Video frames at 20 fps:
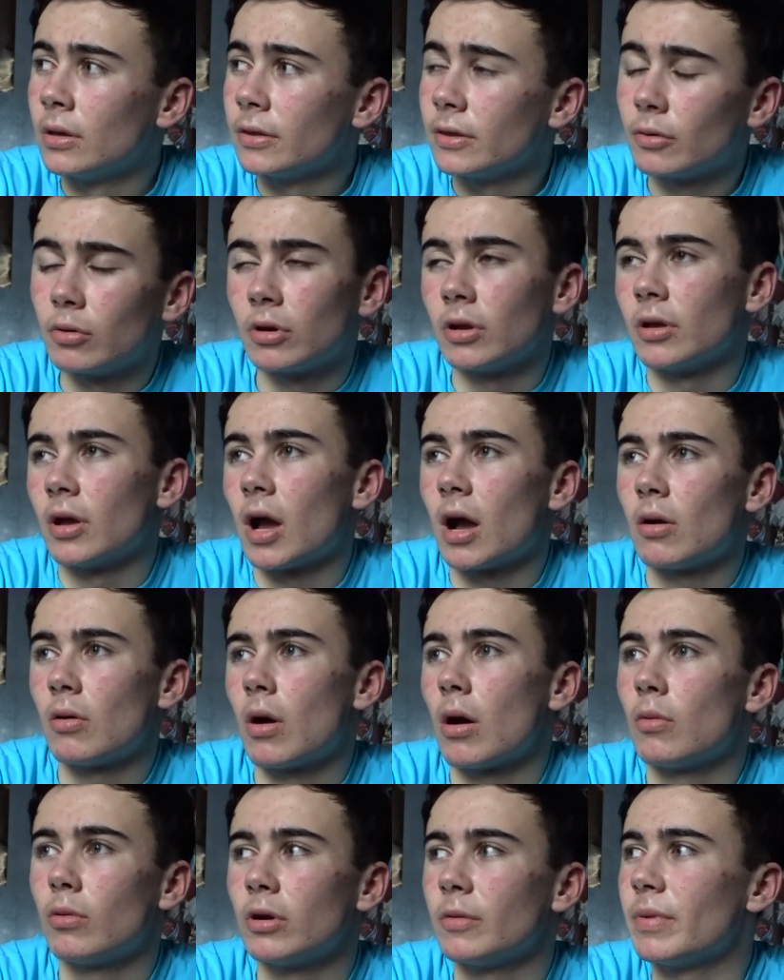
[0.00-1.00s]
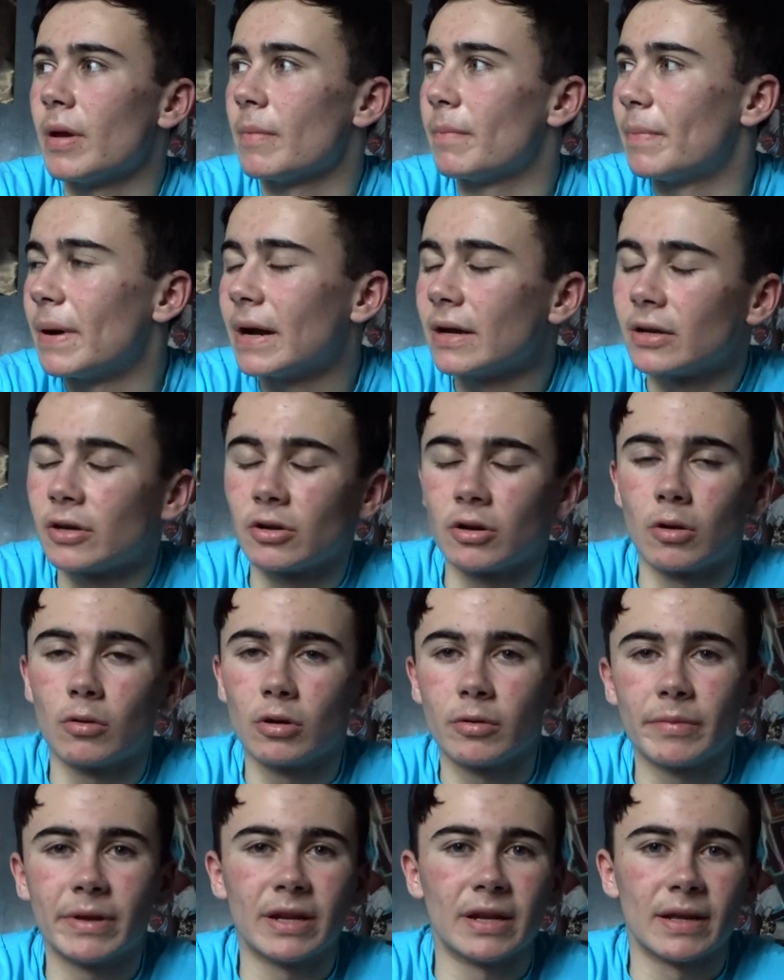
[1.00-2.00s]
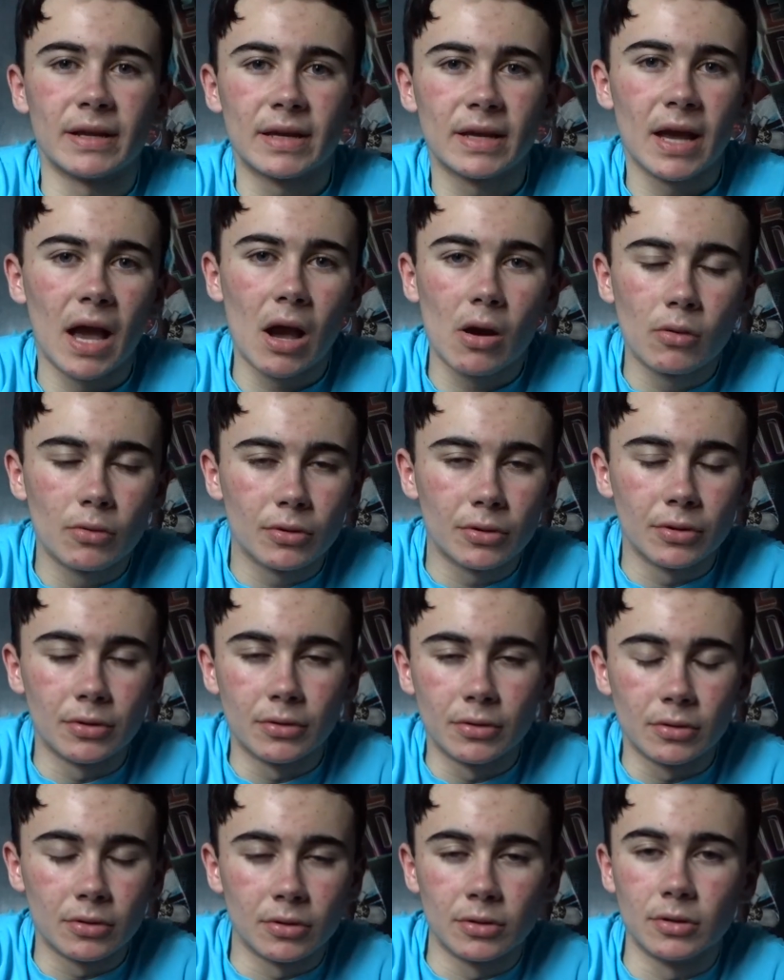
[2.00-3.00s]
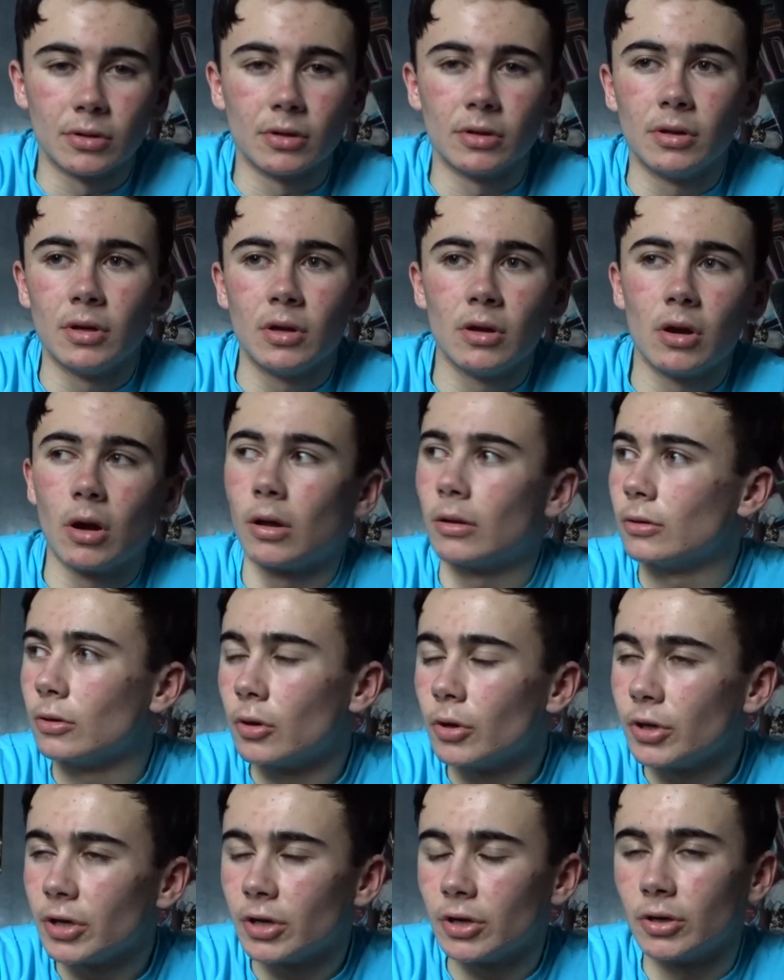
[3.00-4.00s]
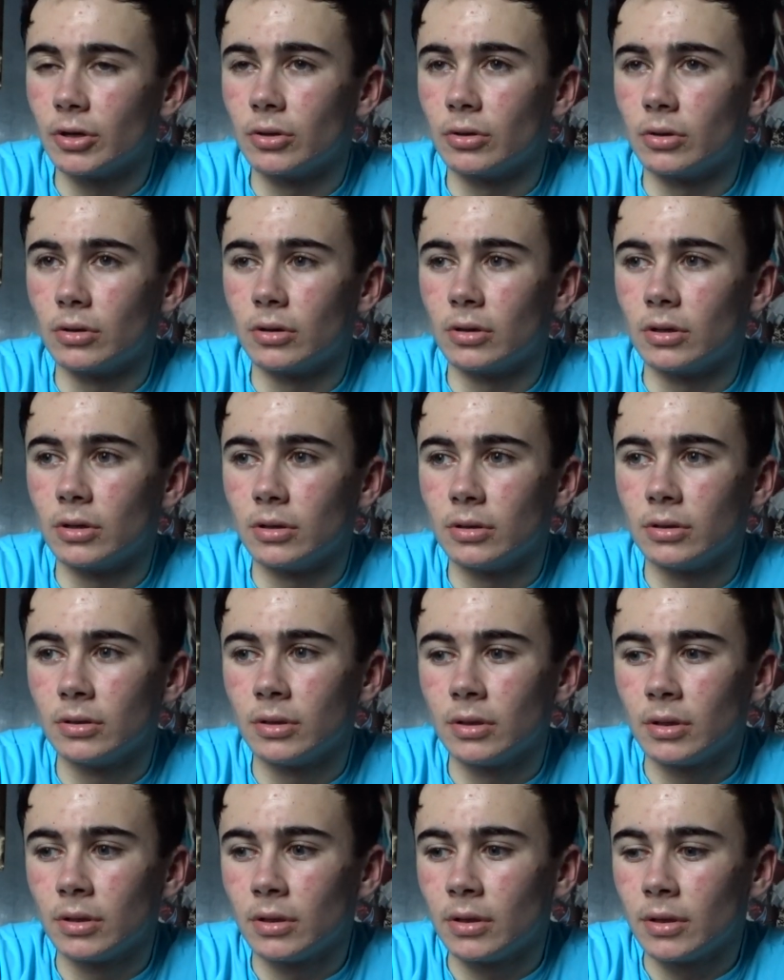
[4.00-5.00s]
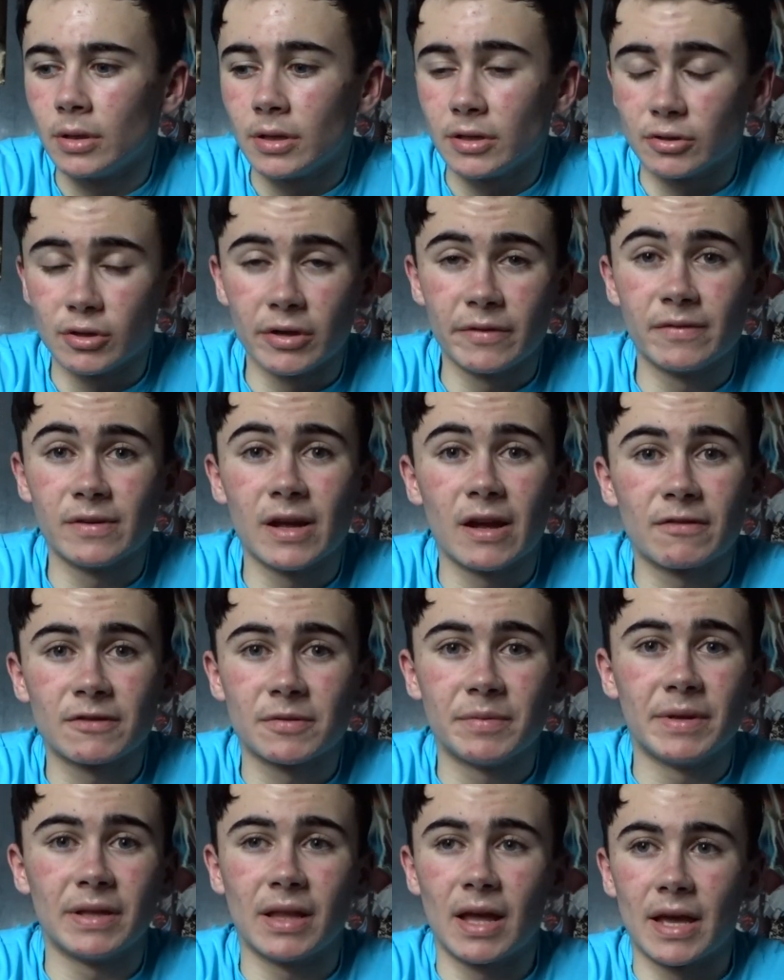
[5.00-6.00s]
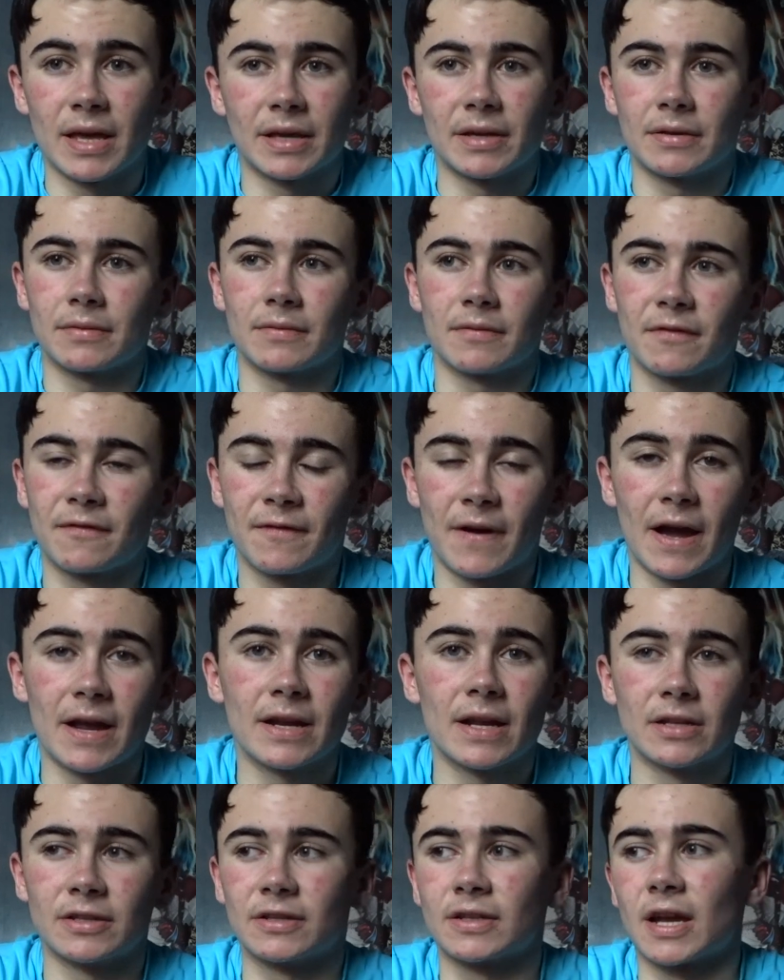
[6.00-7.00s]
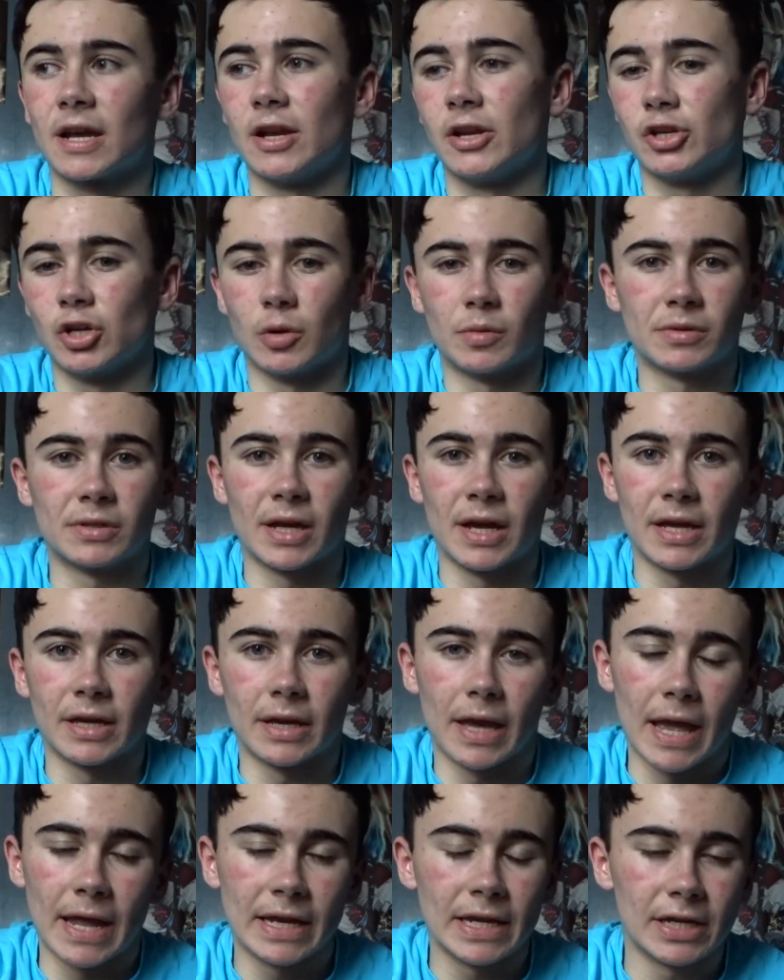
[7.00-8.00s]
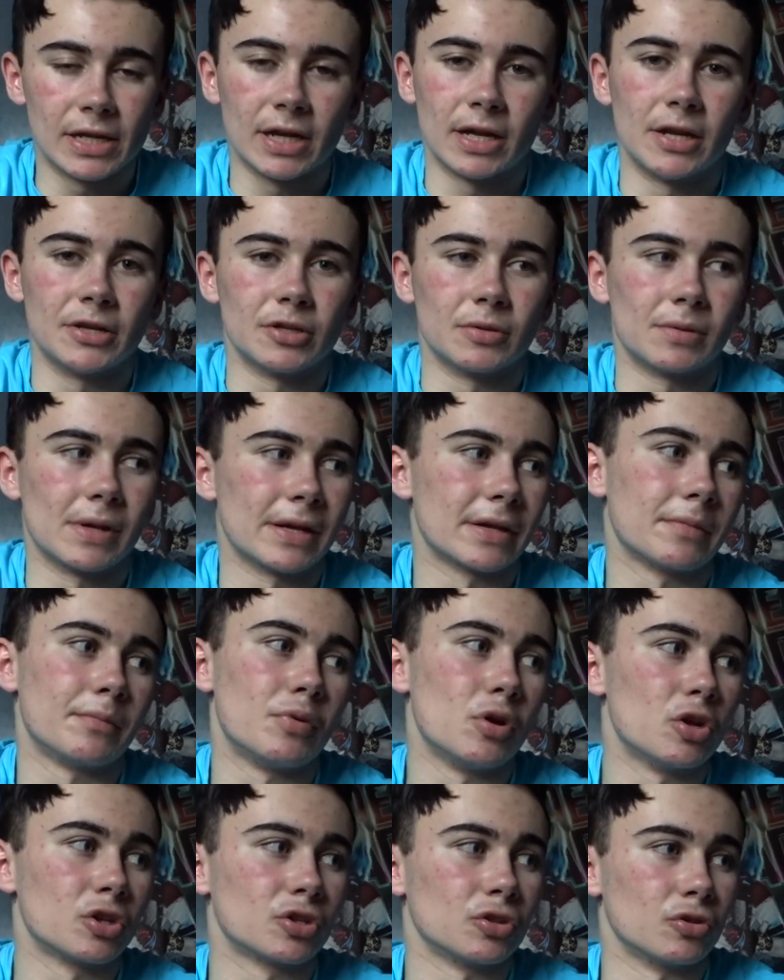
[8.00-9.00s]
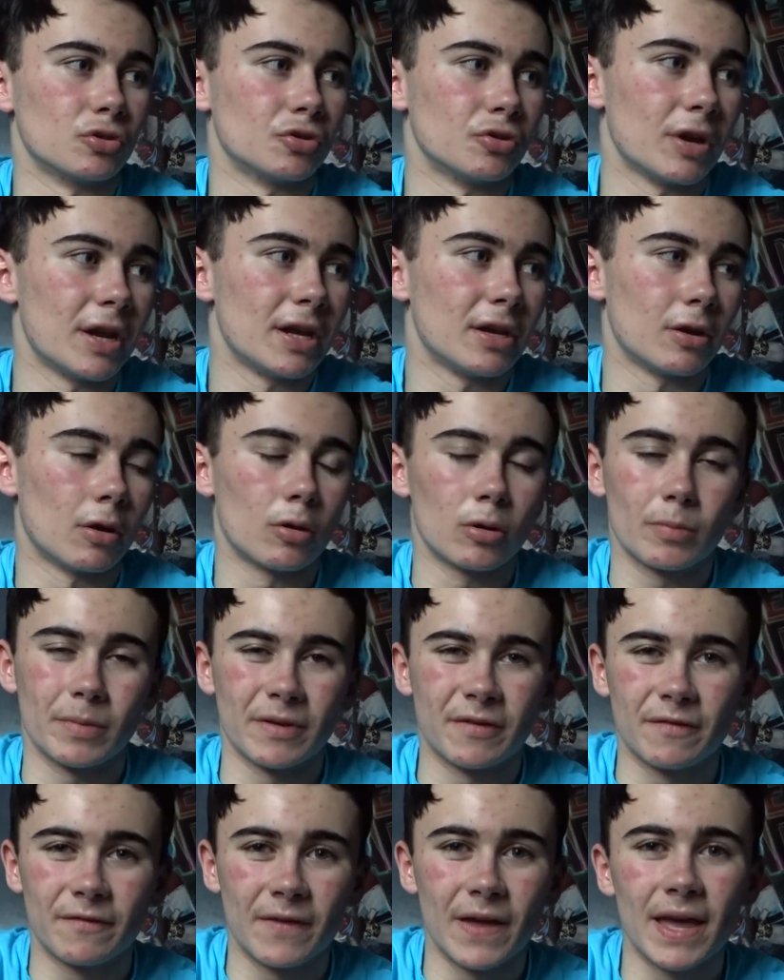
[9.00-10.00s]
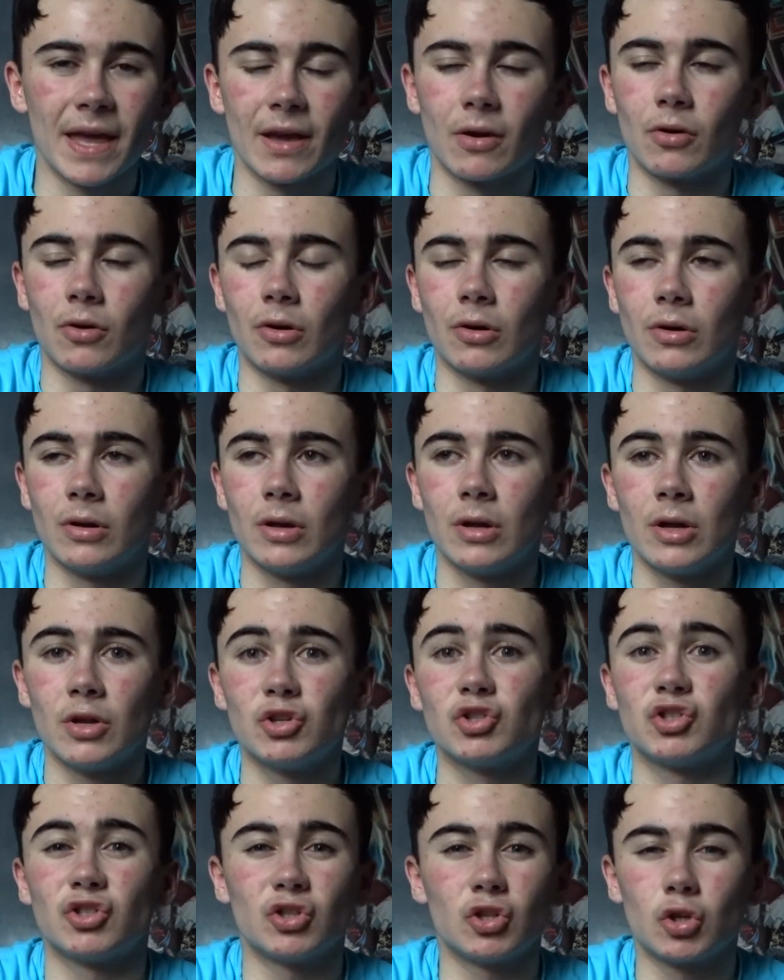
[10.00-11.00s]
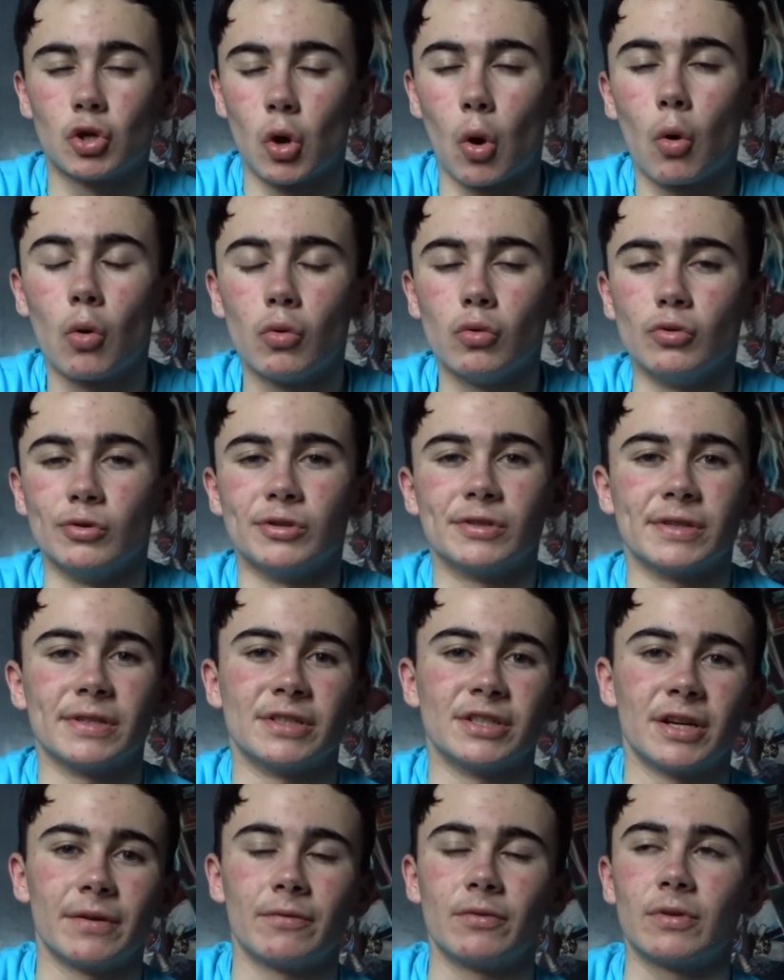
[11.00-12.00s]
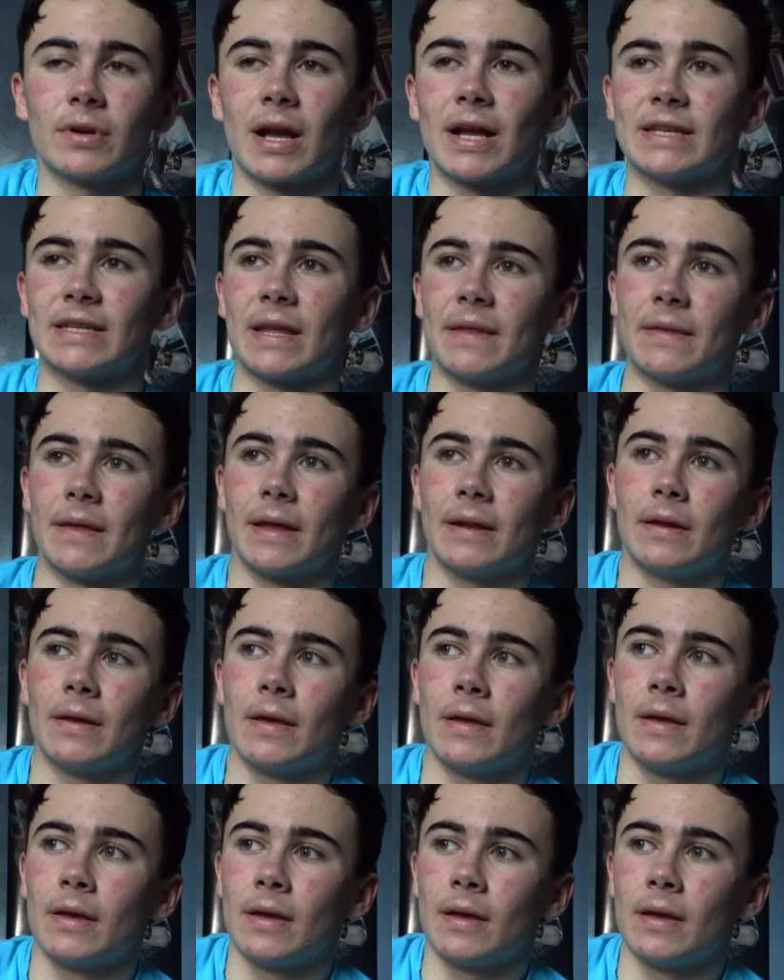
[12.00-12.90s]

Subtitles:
to be a banker, I want to be an accountant or a lawyer, or not even have to be like finance kind of jobs, like any kind of job, like a personal trainer. I want to be fit, or just goals in general, guys. And then